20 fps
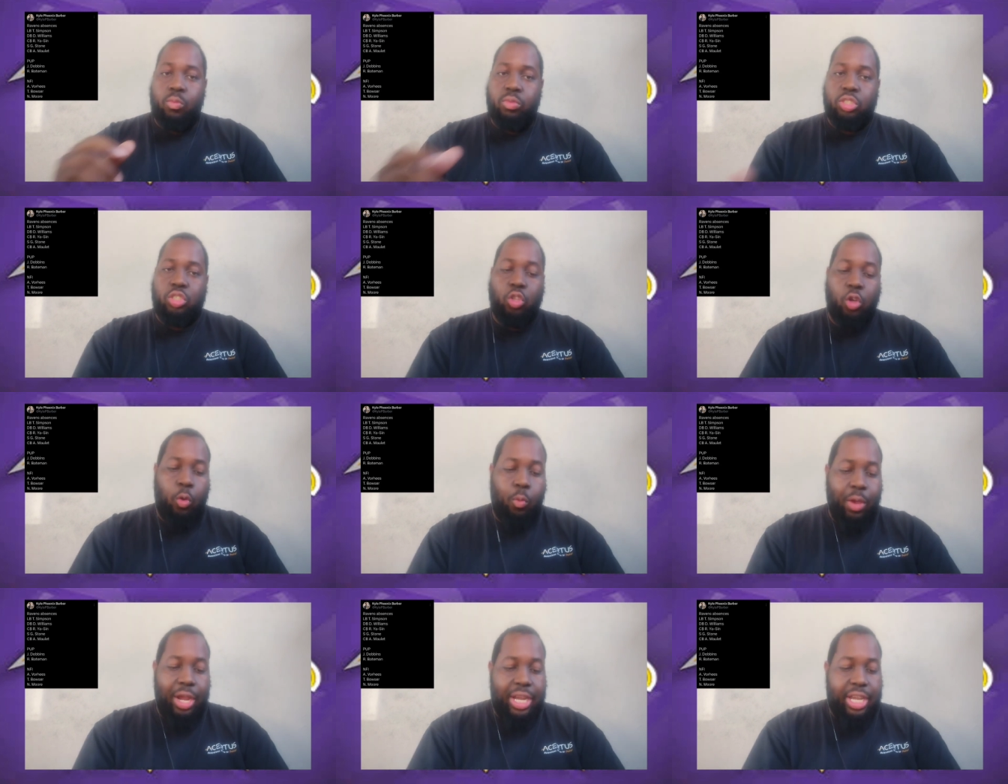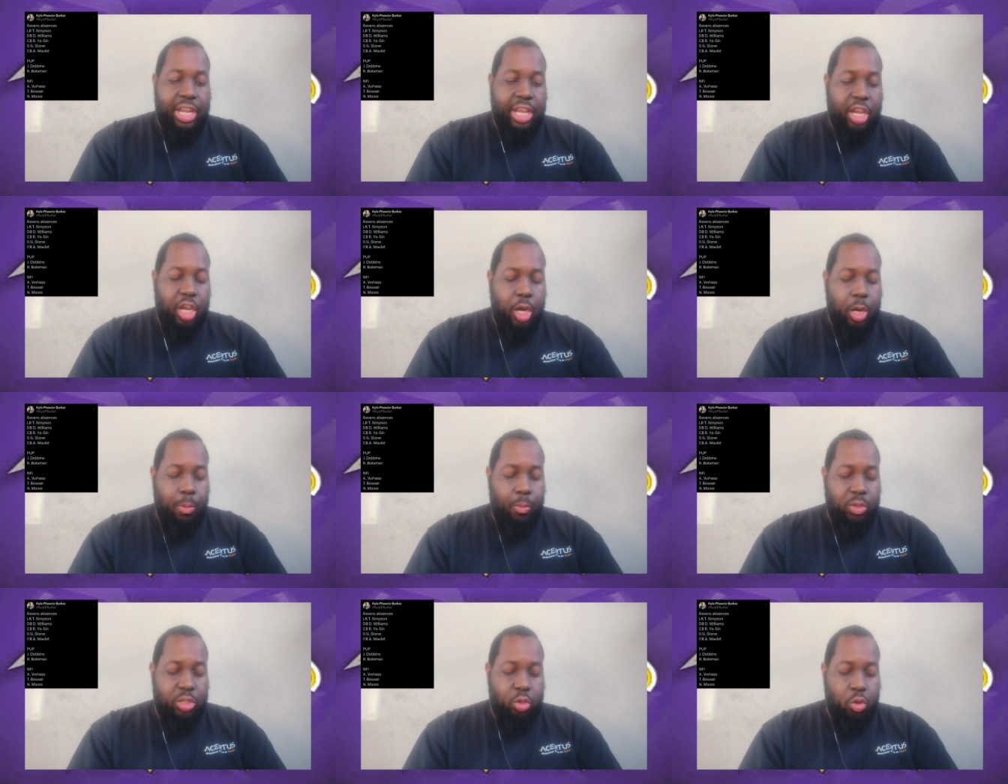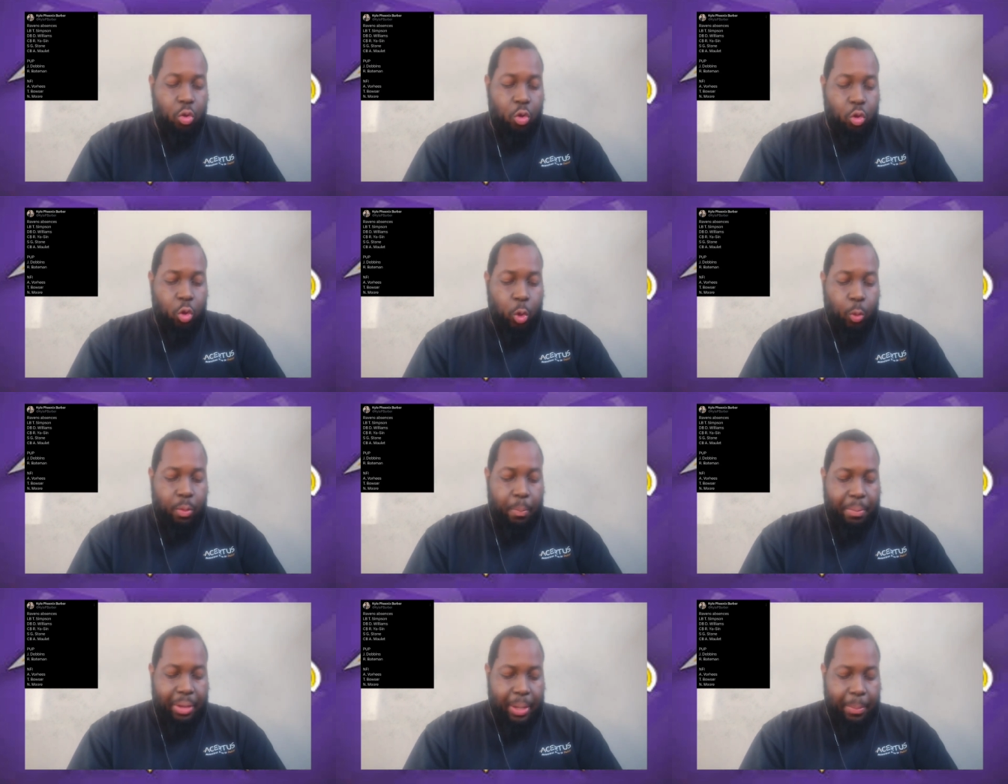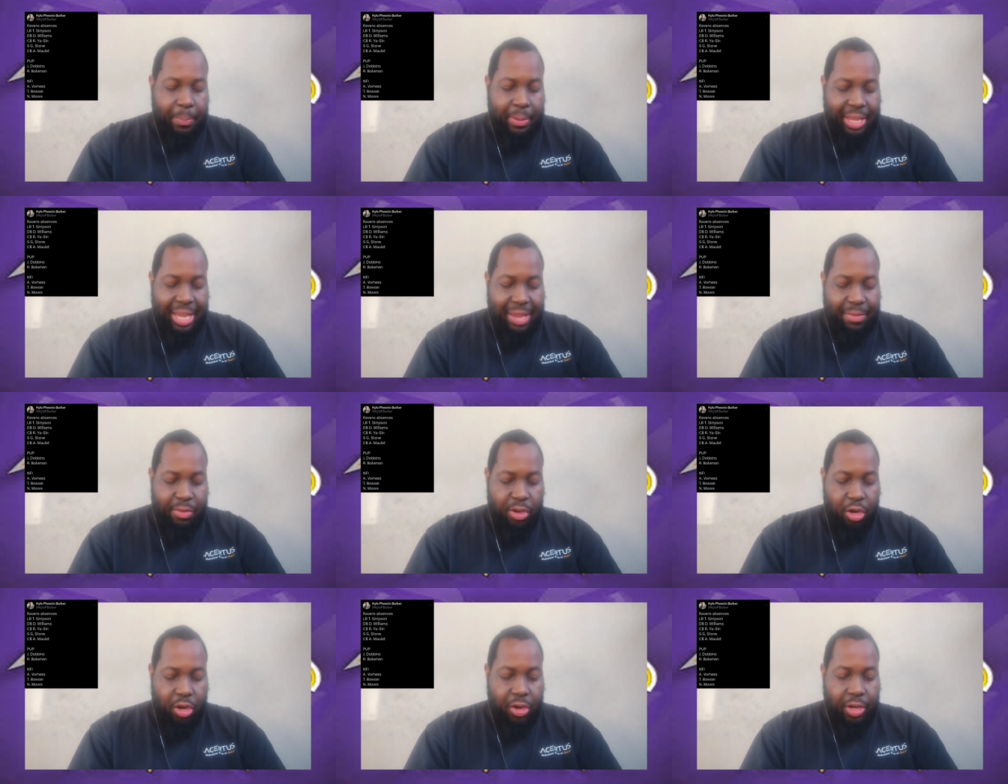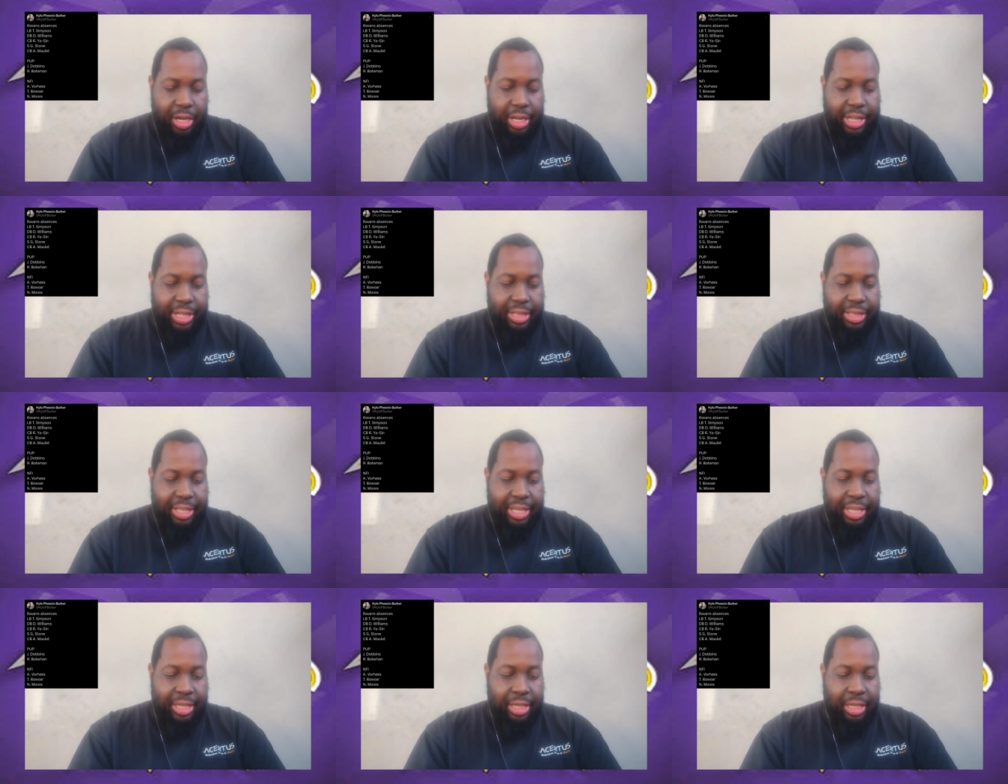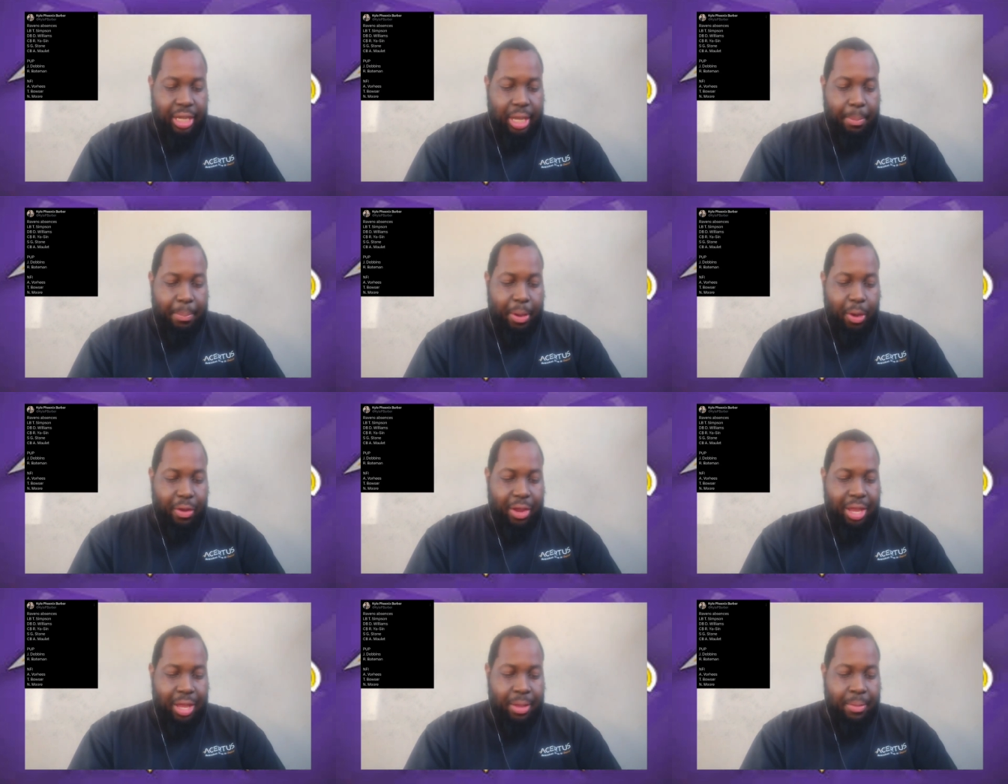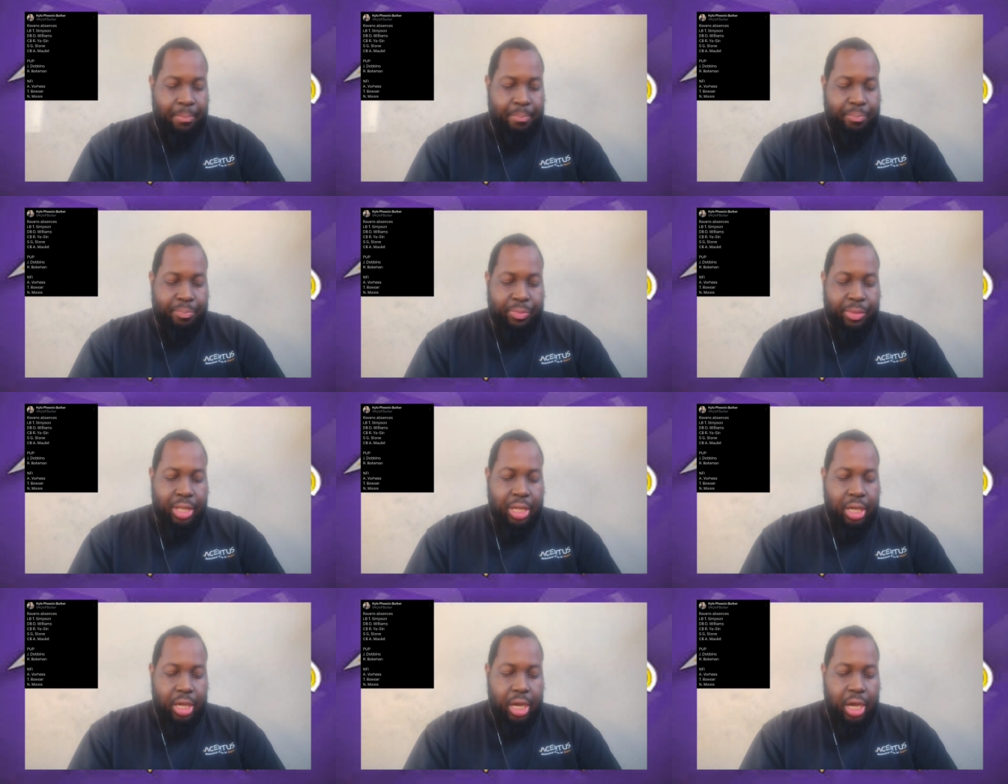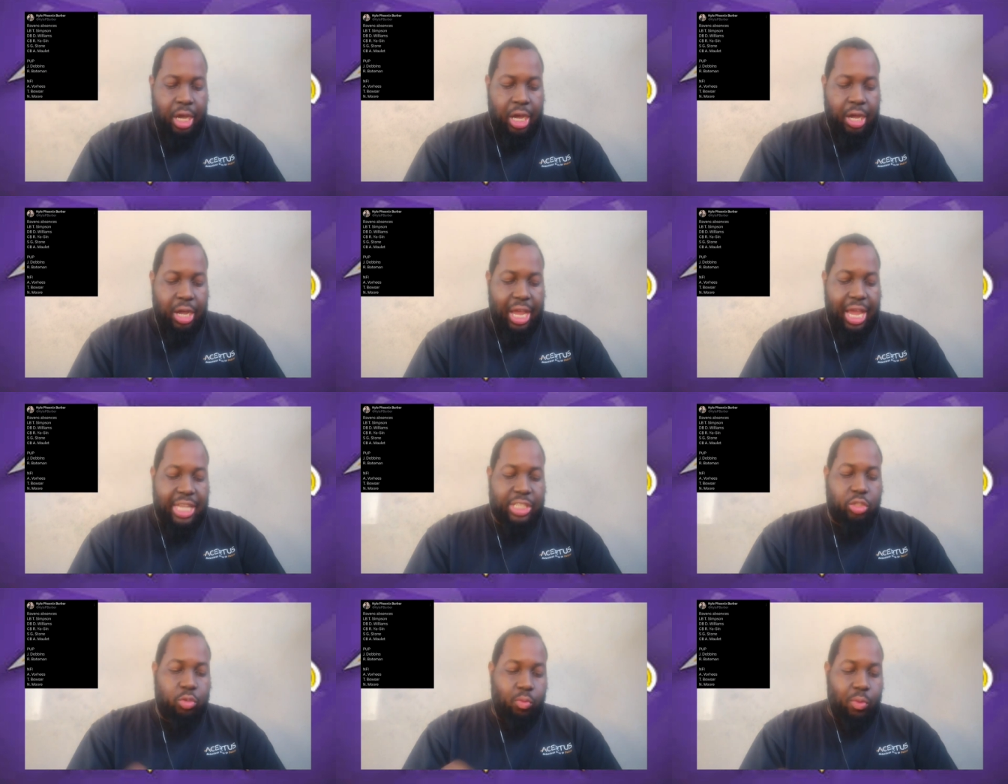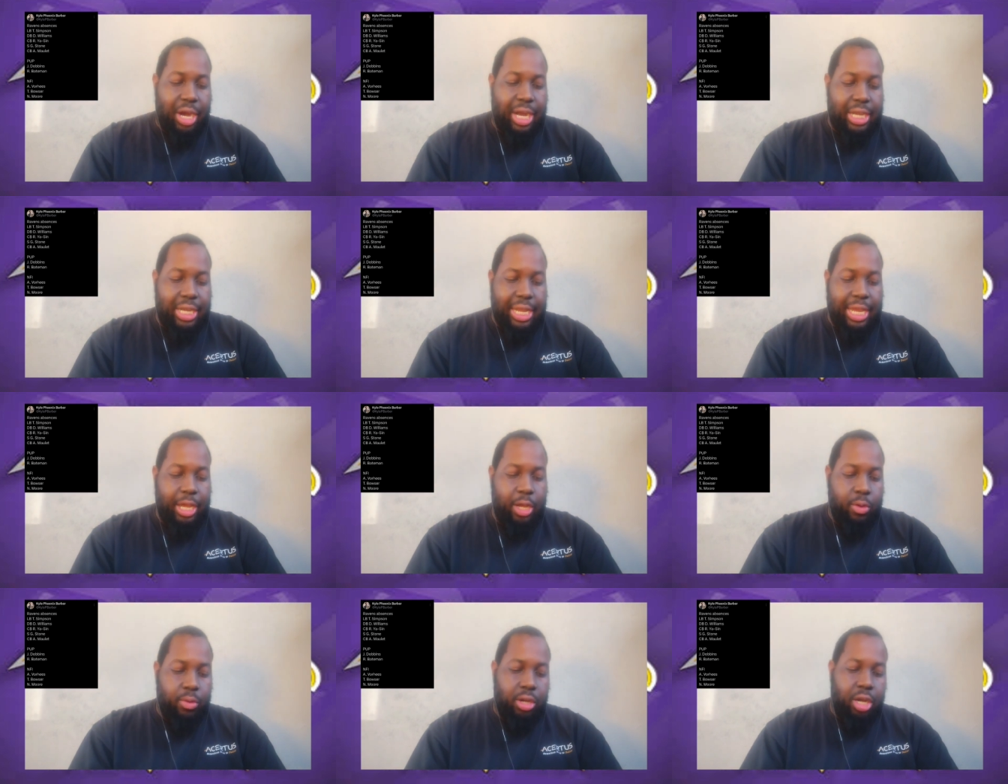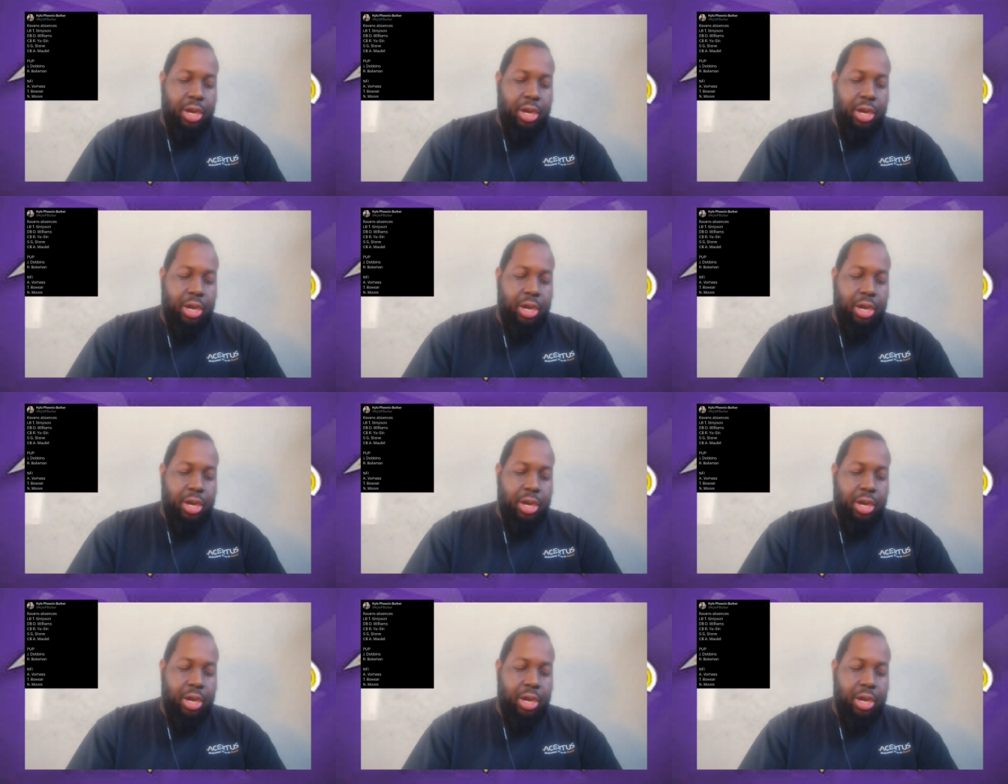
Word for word: Still waiting to hear what's going on with Pepe. Haven't heard anything about him as of right now.